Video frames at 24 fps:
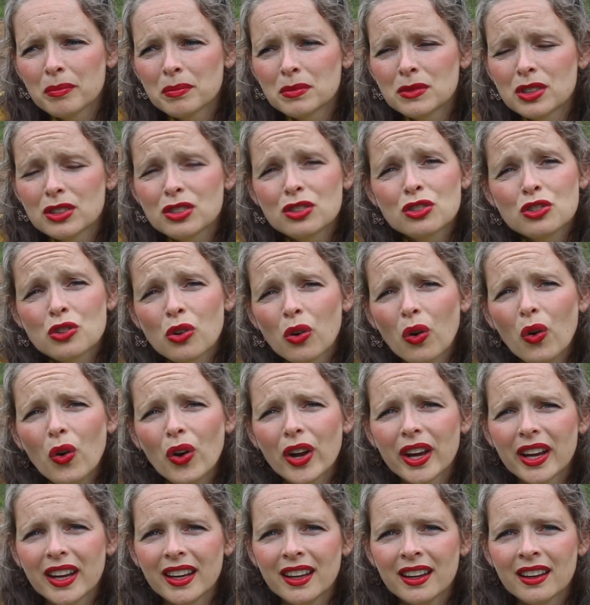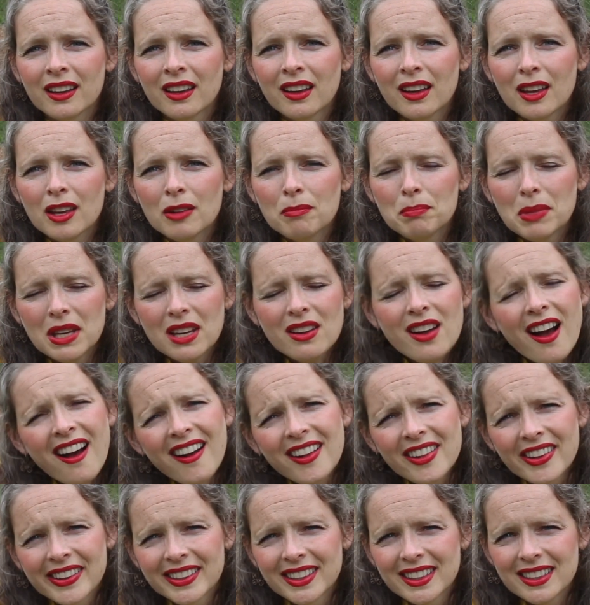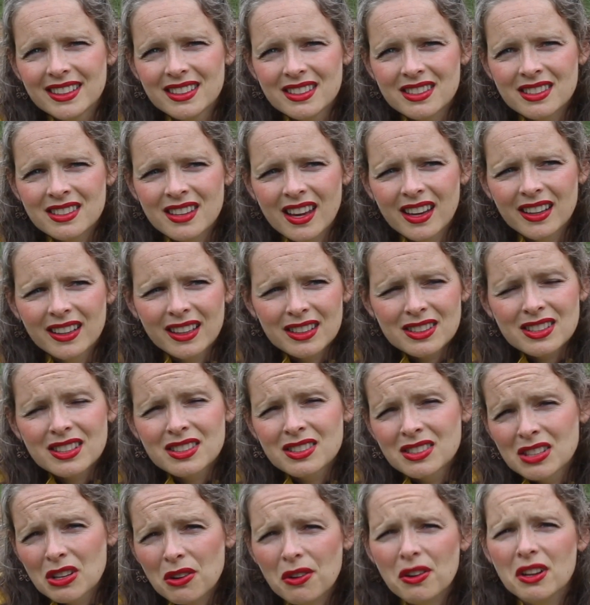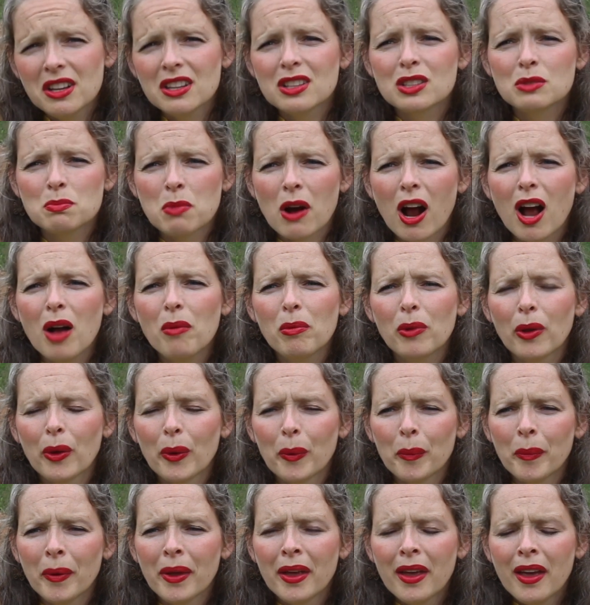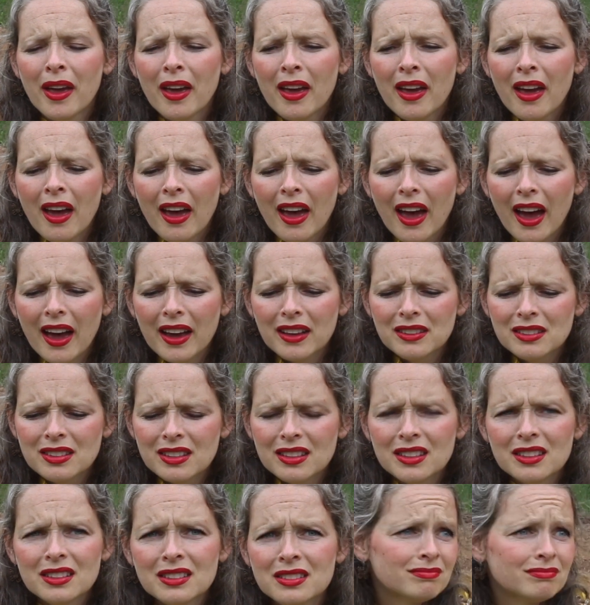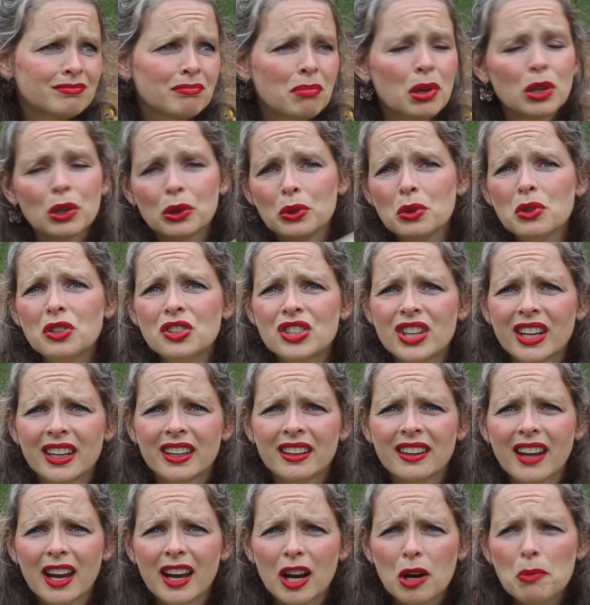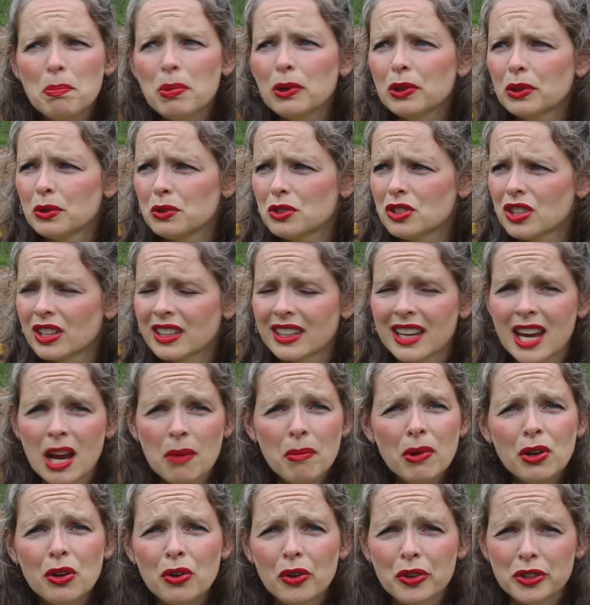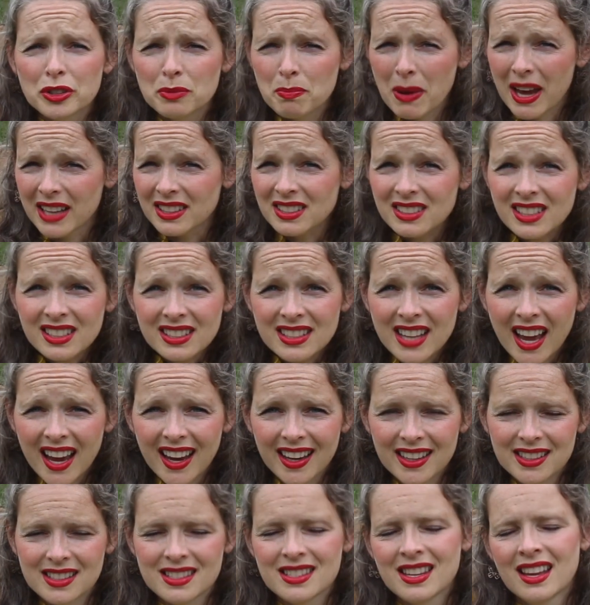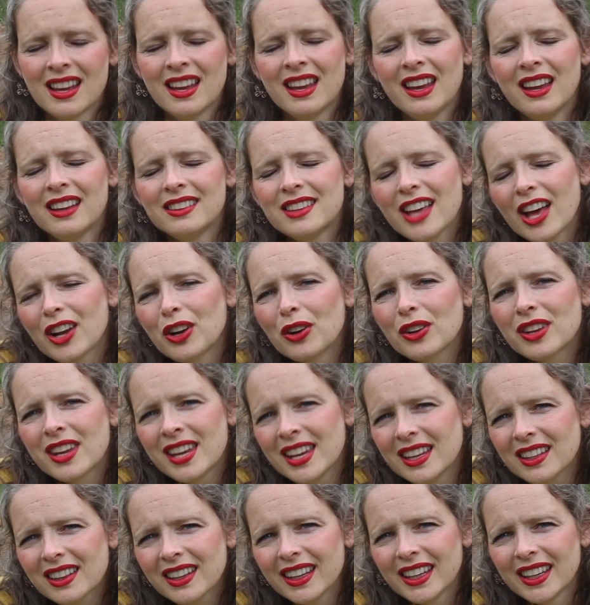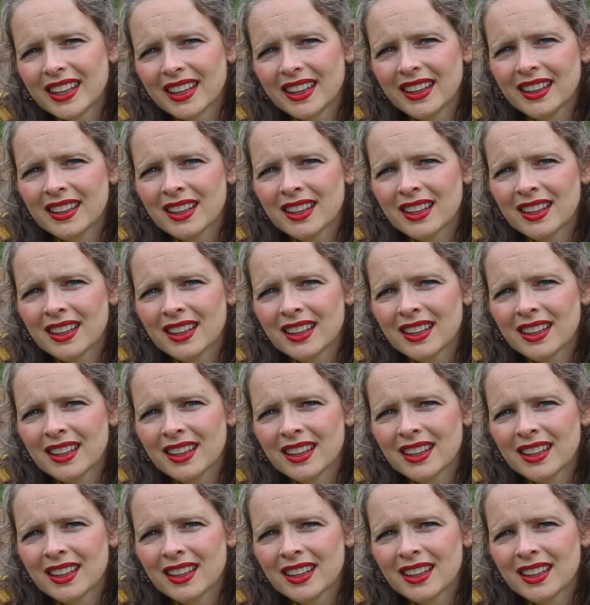destroy bee colonies, and it's a serious problem, as is pollution, air pollution, chemicals, pesticides that are killing